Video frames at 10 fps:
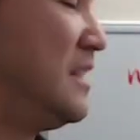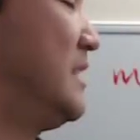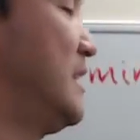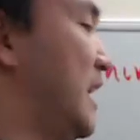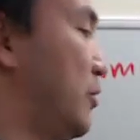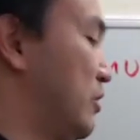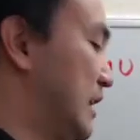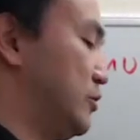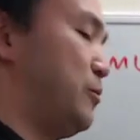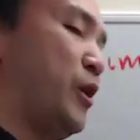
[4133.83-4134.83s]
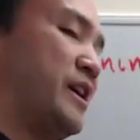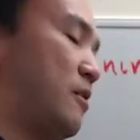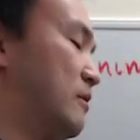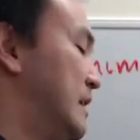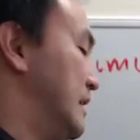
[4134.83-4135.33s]
I would like to point
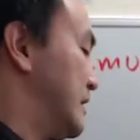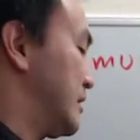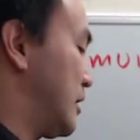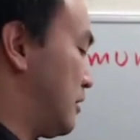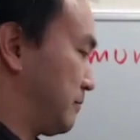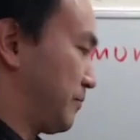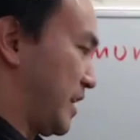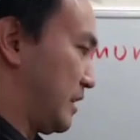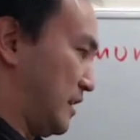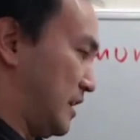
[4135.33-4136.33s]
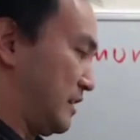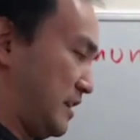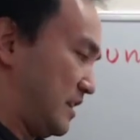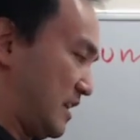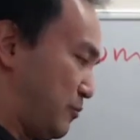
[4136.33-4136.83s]
out. So, and
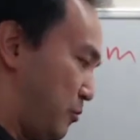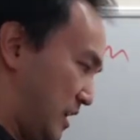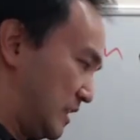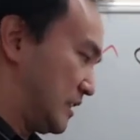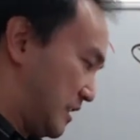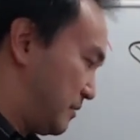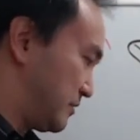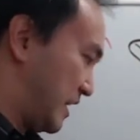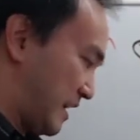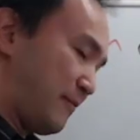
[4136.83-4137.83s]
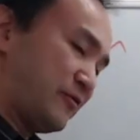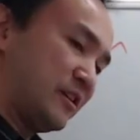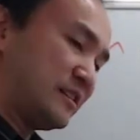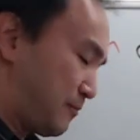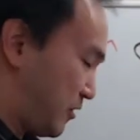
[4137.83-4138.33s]
there are a couple other terms that after
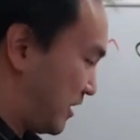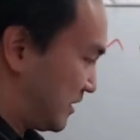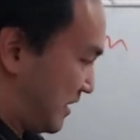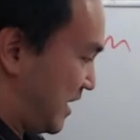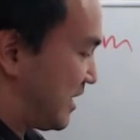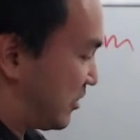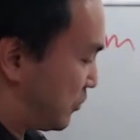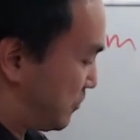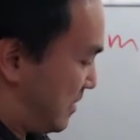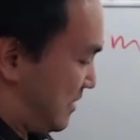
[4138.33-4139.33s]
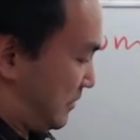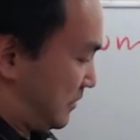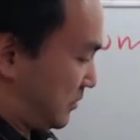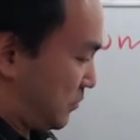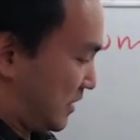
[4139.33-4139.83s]
this I'm going to head into.
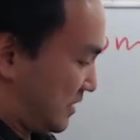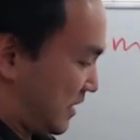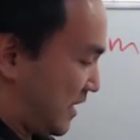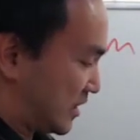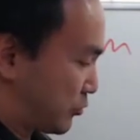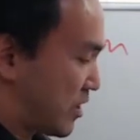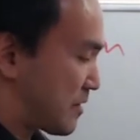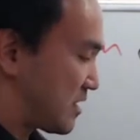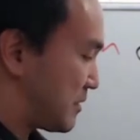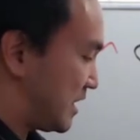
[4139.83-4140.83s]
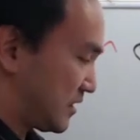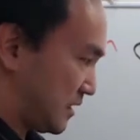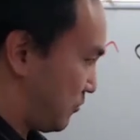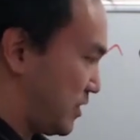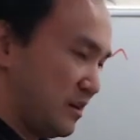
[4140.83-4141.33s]
So once again, extrema means
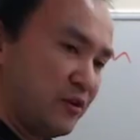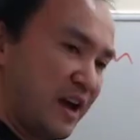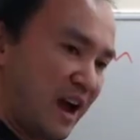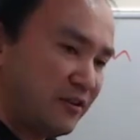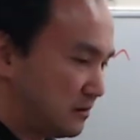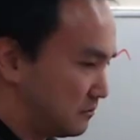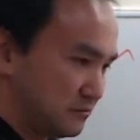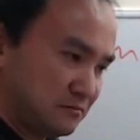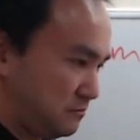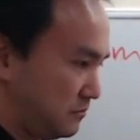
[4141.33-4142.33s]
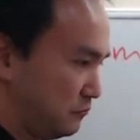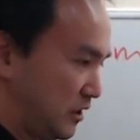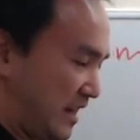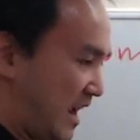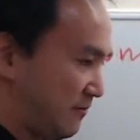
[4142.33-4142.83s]
we
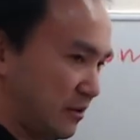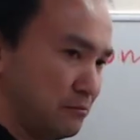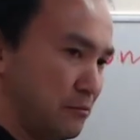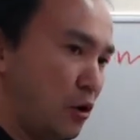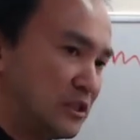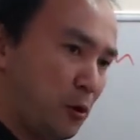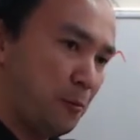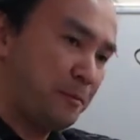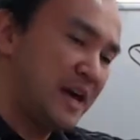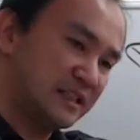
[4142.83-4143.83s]
can have multiple peaks,